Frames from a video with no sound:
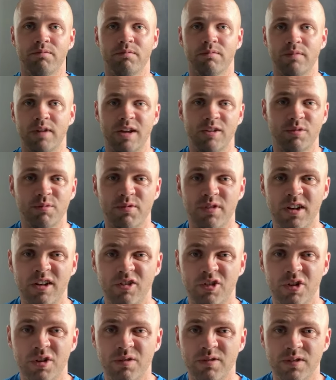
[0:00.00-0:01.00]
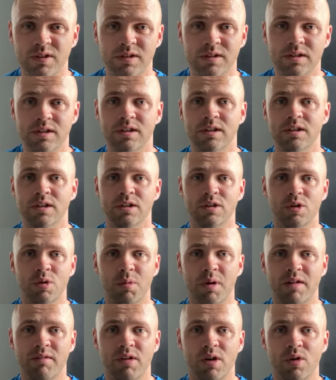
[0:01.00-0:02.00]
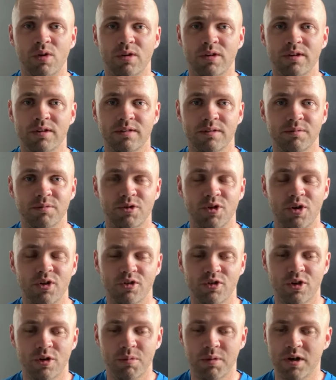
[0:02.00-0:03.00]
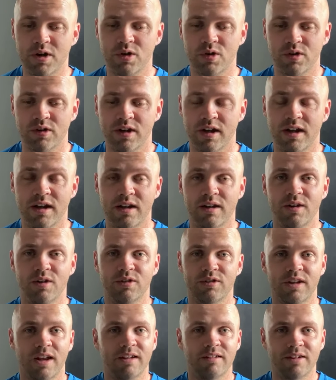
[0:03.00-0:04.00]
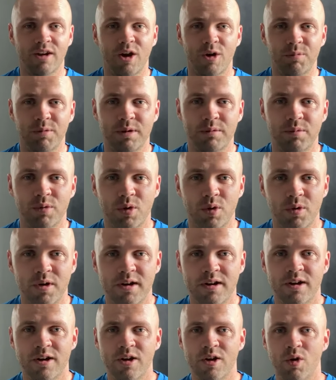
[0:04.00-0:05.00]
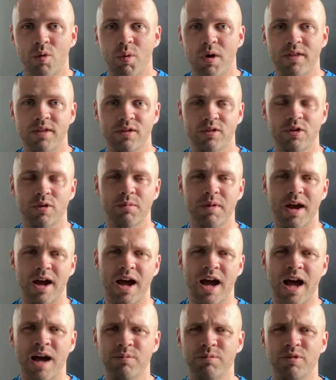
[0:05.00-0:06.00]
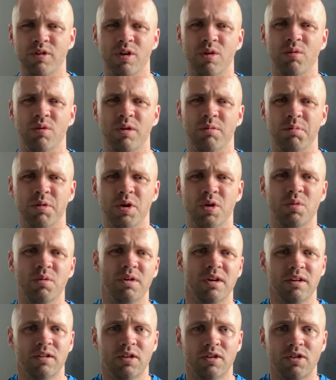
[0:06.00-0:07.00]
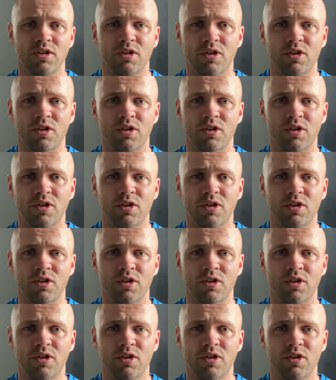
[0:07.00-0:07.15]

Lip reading: get some free stuff, come and have a look. I'm sure it's going to be a good day. Looks like there's a lot of people going. Weather's going to be absolutely beautiful and it's on your